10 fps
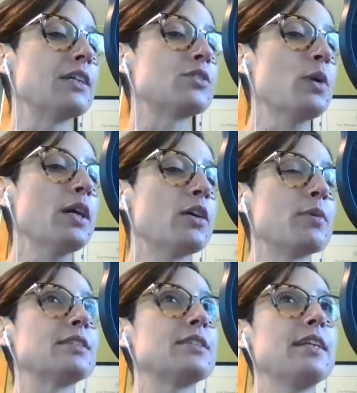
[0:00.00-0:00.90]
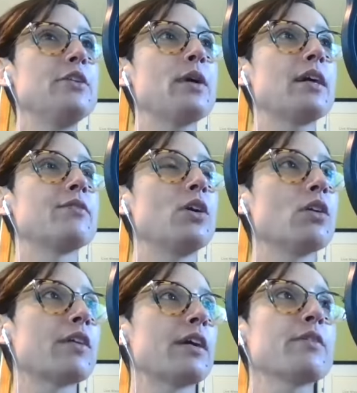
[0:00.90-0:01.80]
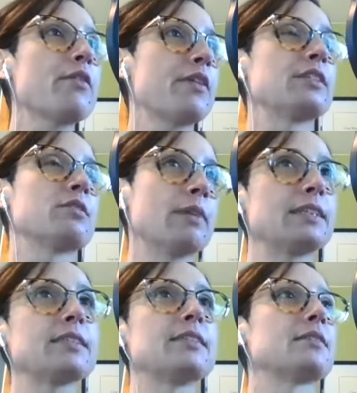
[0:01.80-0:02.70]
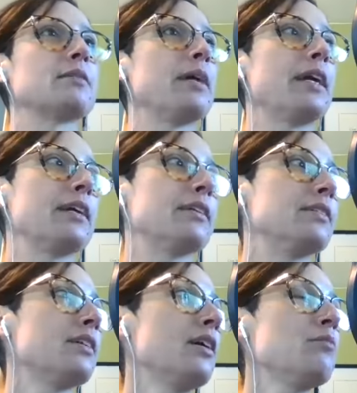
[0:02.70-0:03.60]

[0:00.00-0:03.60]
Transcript: as well because then you have all the other things racism and